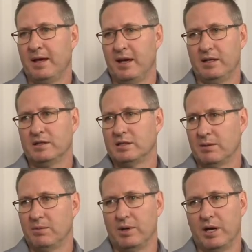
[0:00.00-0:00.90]
and
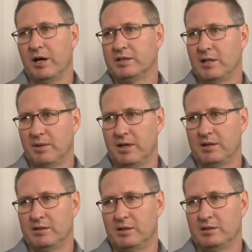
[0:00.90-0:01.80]
some, uh, some
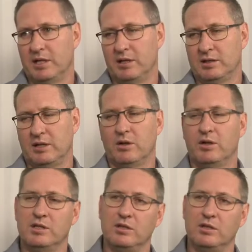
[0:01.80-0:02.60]
other te technology,